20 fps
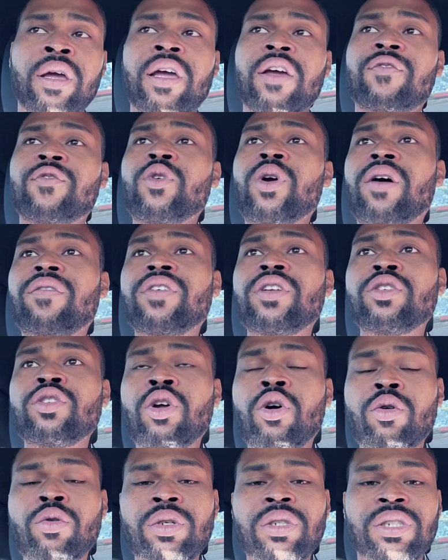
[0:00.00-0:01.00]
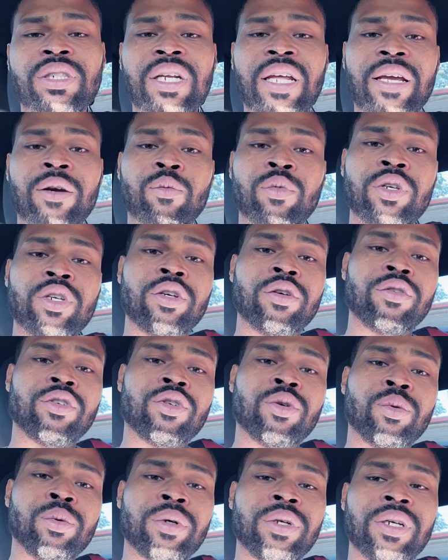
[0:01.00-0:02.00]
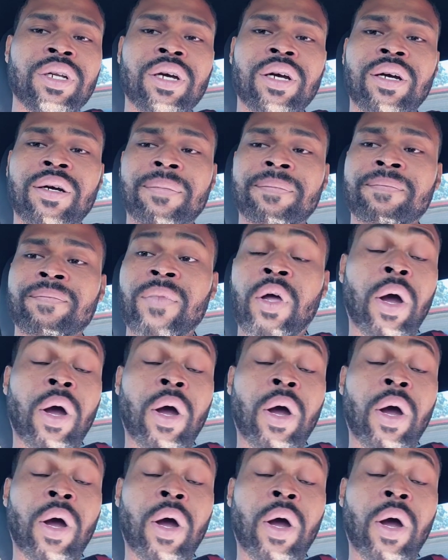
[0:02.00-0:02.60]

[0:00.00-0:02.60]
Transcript: If you ever notice, like when you're doing, um,